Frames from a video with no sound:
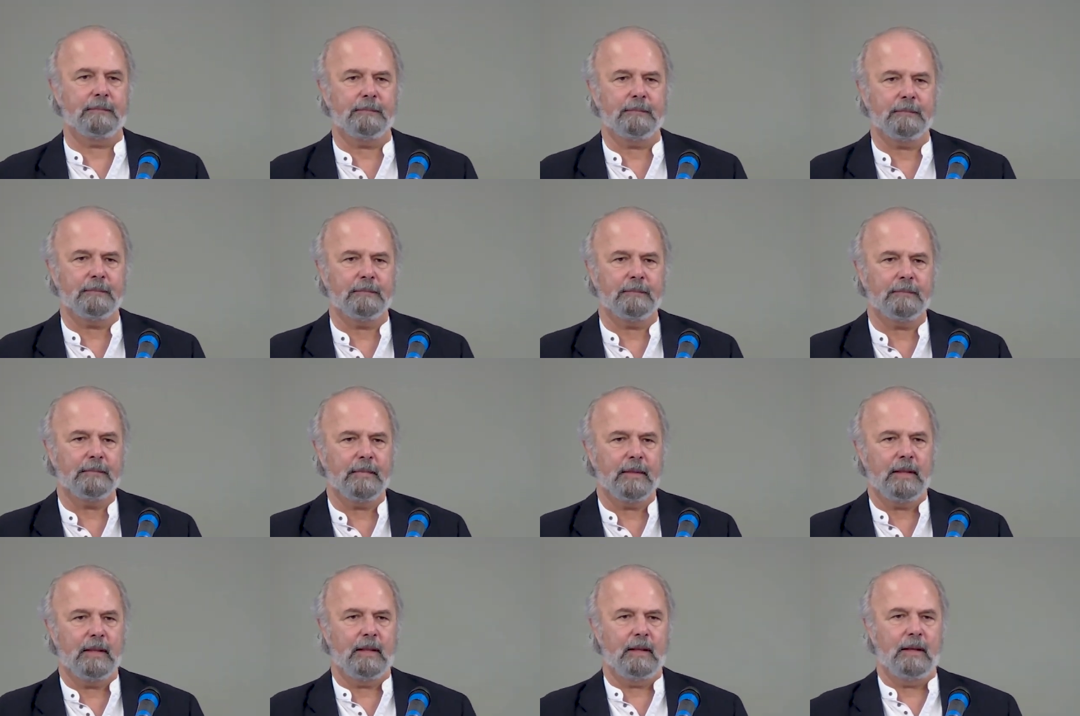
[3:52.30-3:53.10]

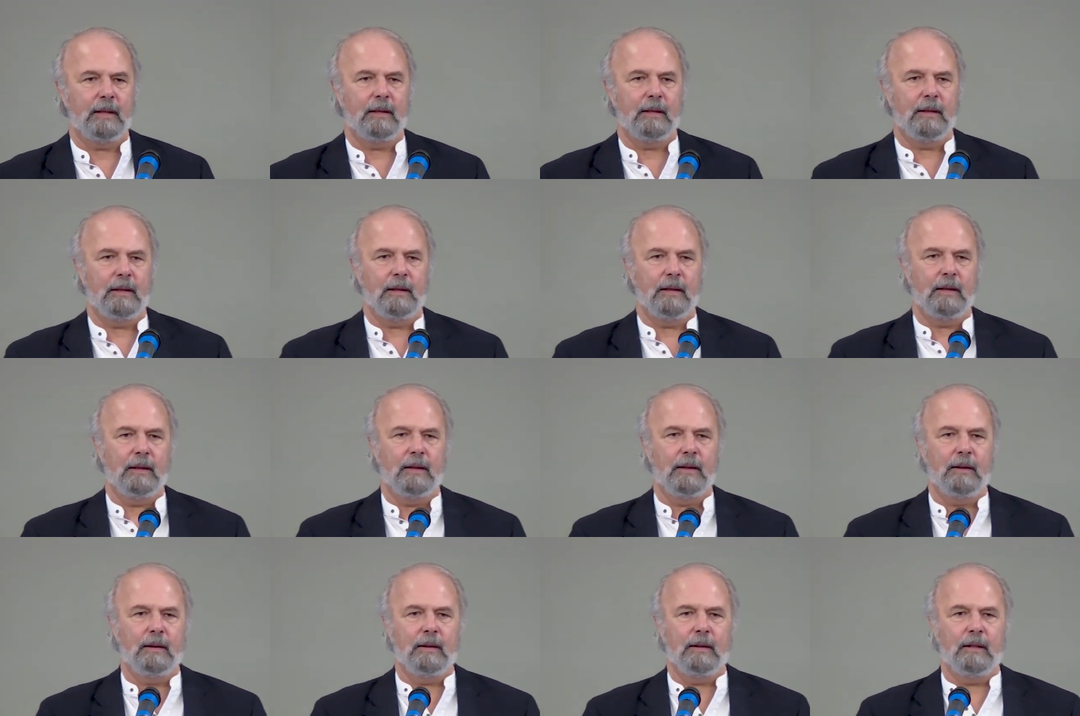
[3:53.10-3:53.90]

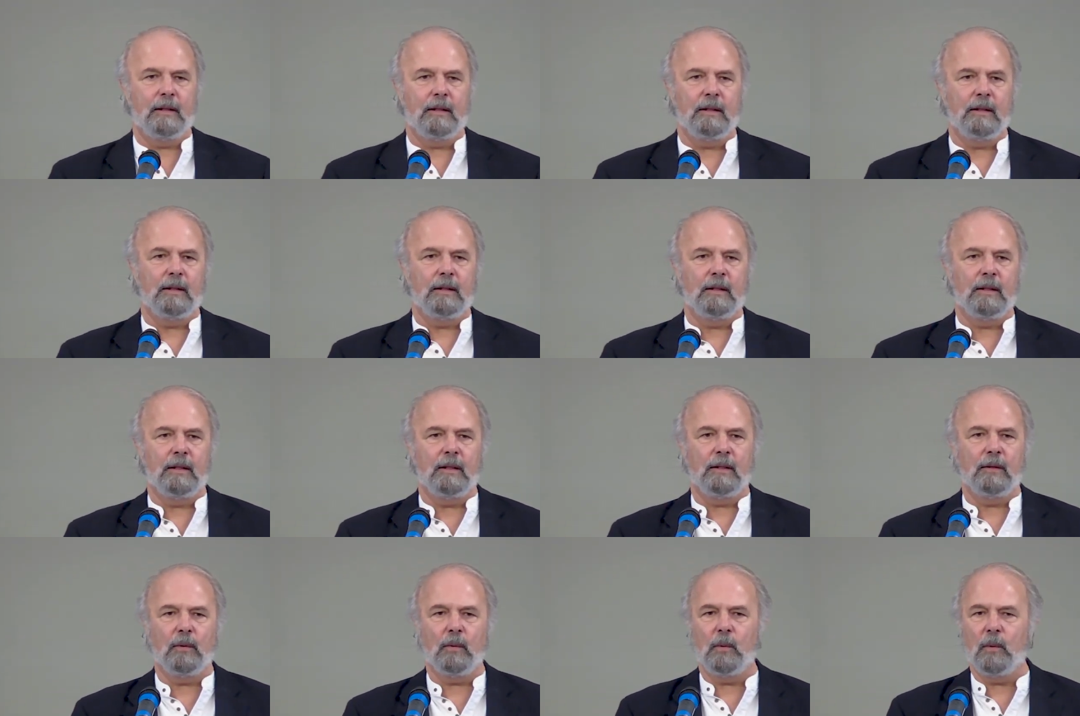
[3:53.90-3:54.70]
Nothing is said.